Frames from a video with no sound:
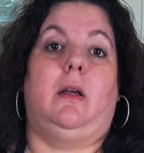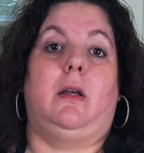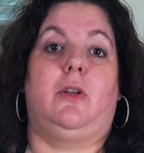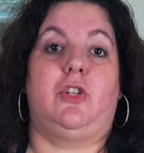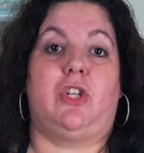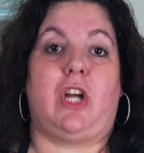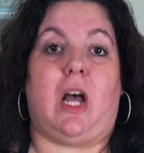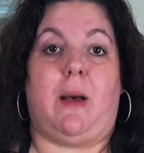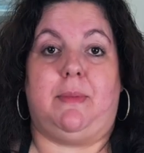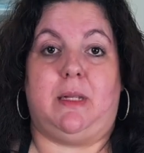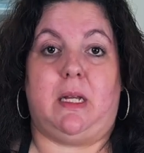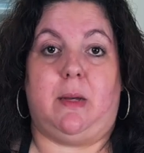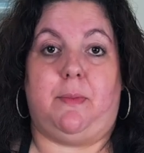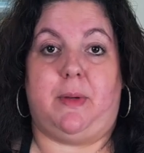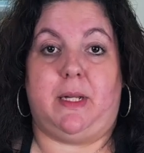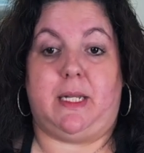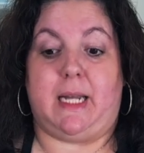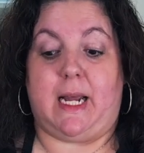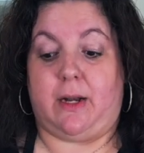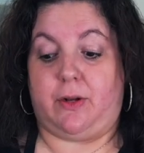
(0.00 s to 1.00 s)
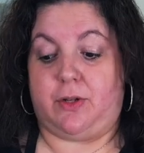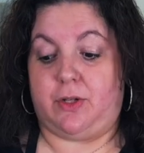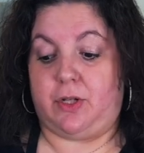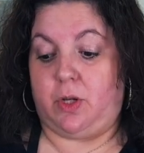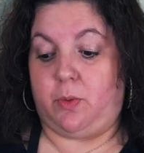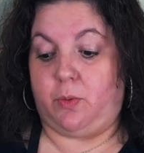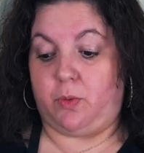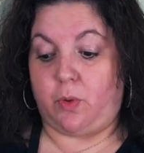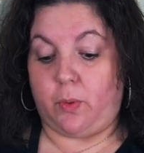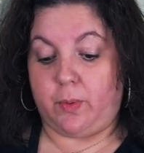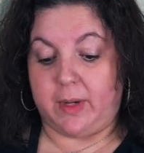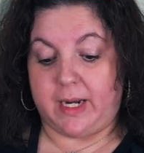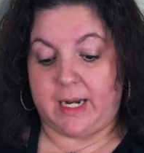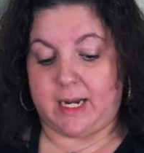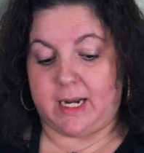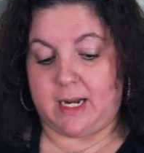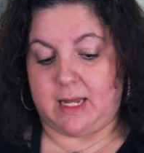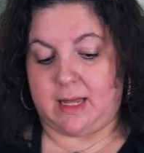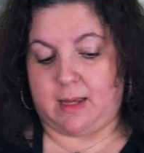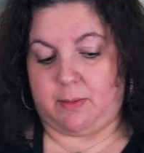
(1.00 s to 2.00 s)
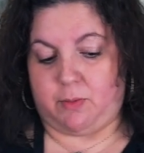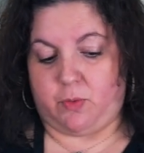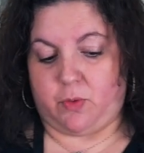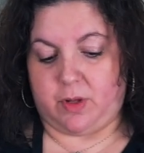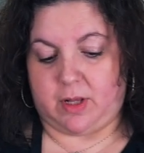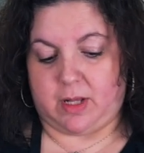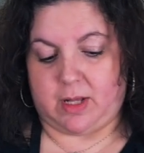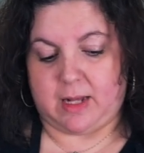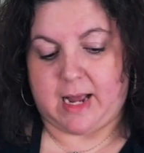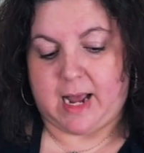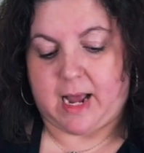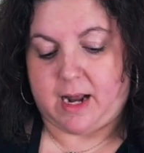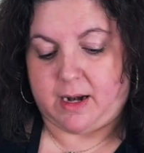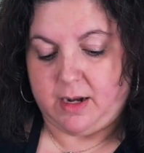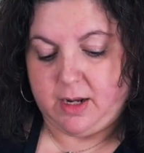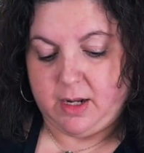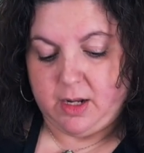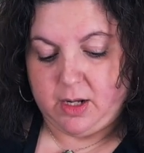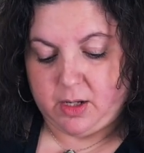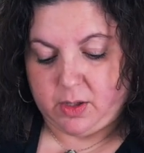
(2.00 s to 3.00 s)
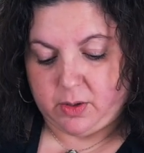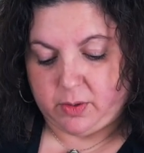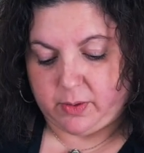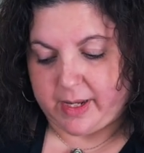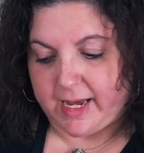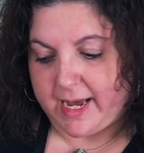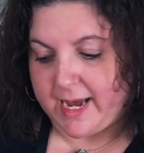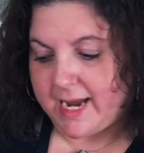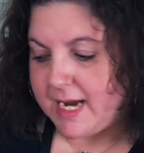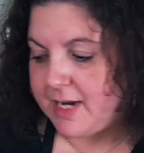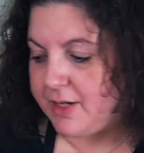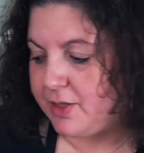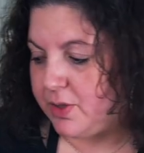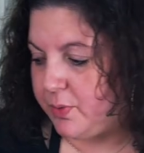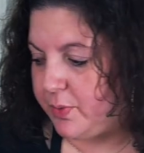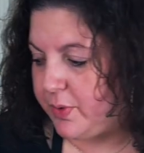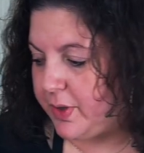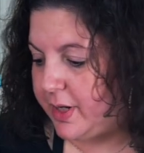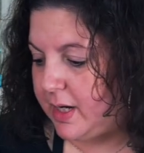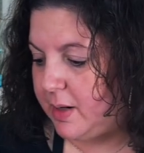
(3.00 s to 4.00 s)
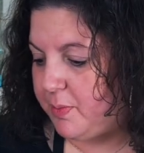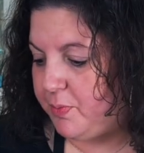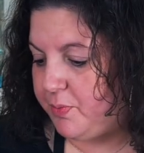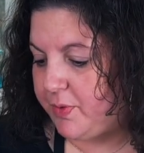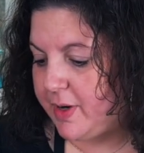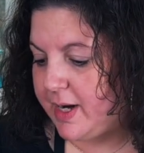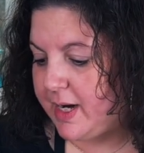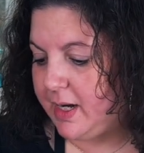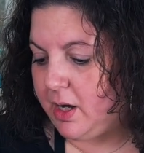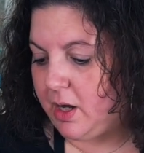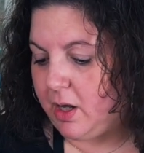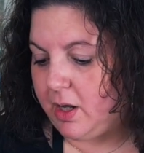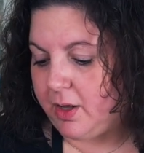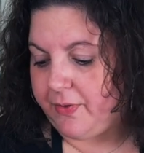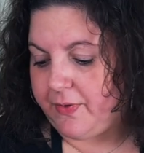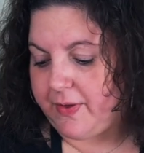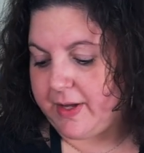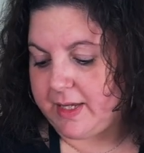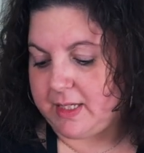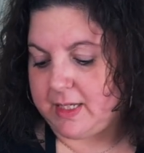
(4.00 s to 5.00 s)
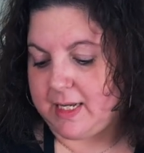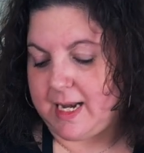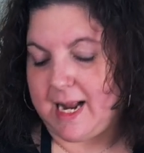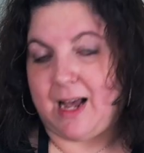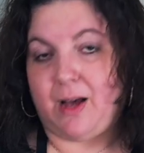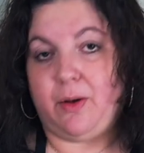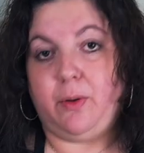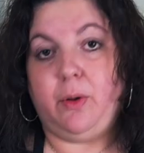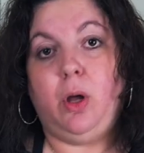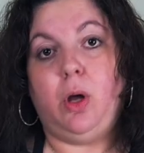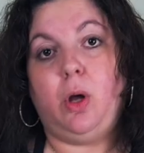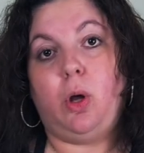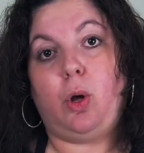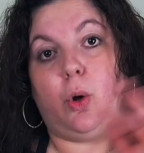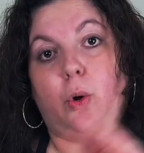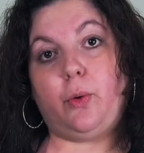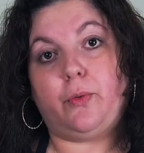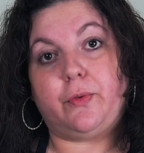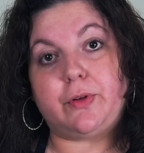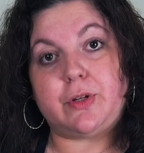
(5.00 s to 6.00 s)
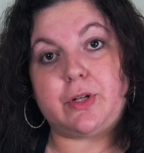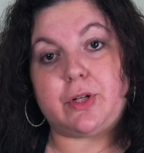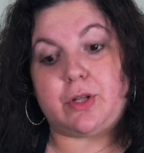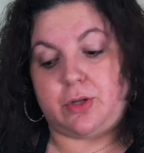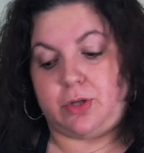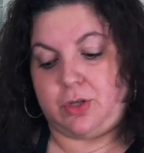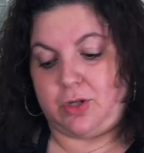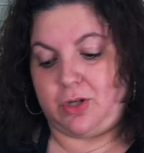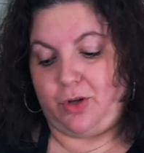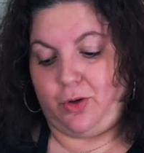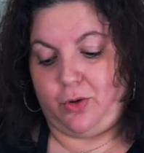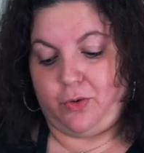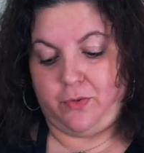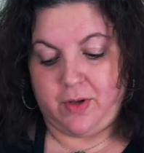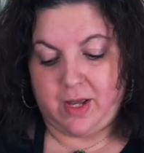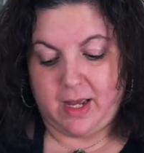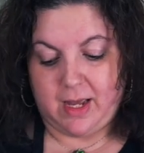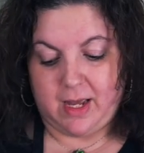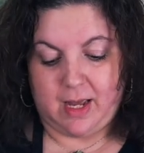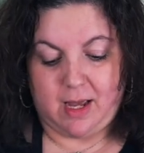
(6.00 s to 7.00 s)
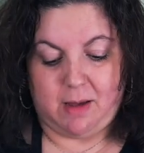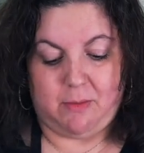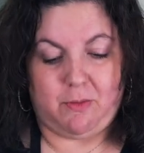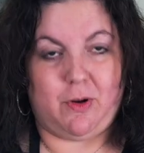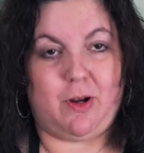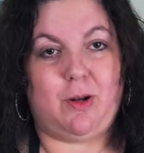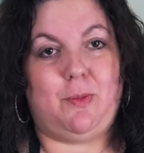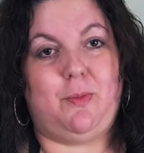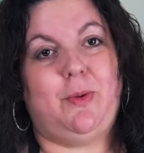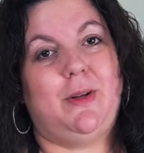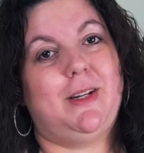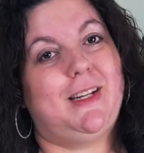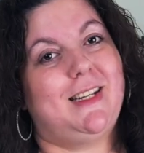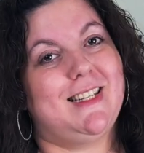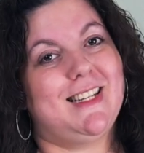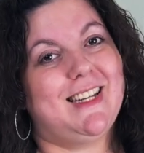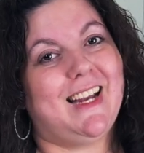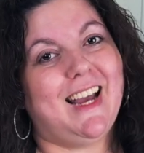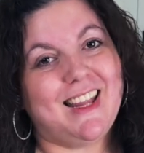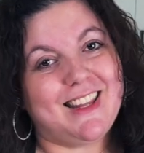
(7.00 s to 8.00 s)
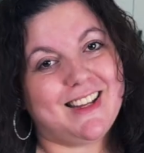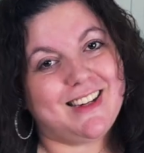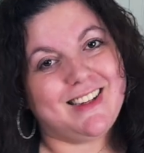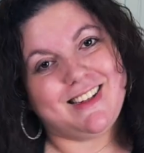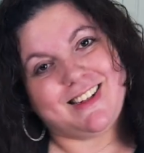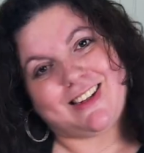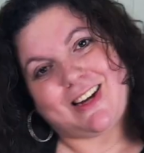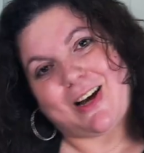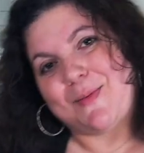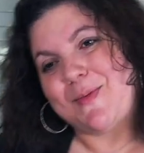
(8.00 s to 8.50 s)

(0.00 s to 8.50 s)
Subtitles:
chopped up potato, so you won't need anything more than that. Okay, so we're going to bring all this now over to the stove. We're going to put it together. Come